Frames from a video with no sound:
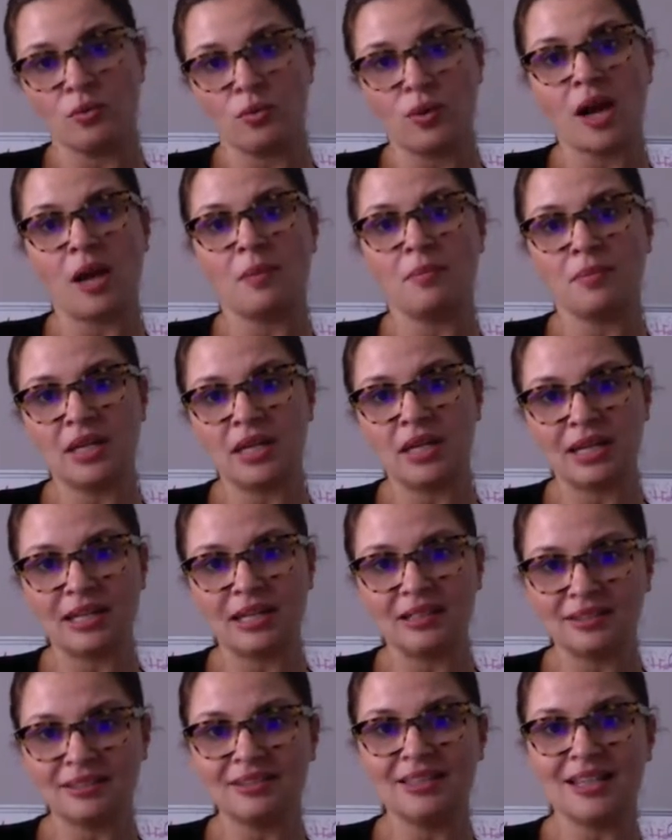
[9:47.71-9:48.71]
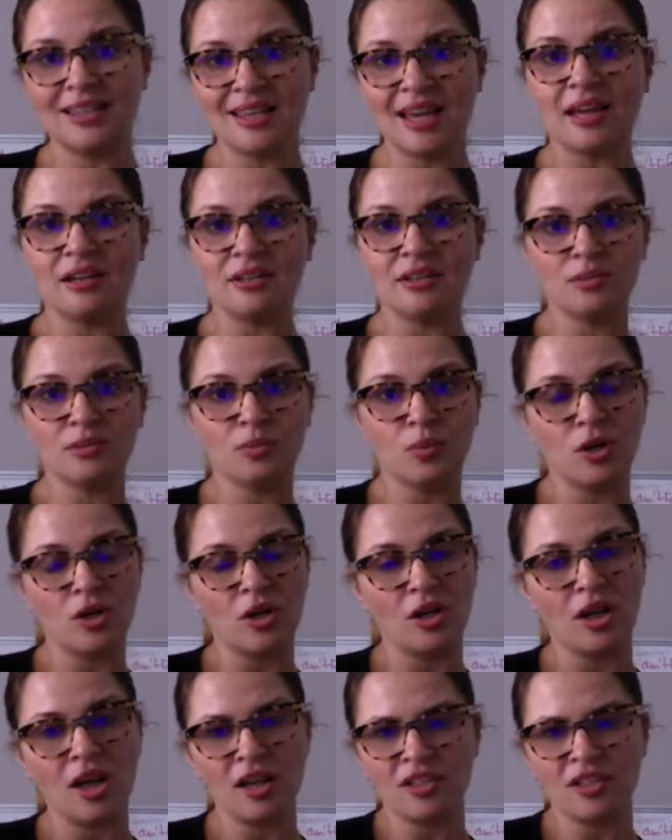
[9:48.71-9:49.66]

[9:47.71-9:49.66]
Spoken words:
around me can see that as well.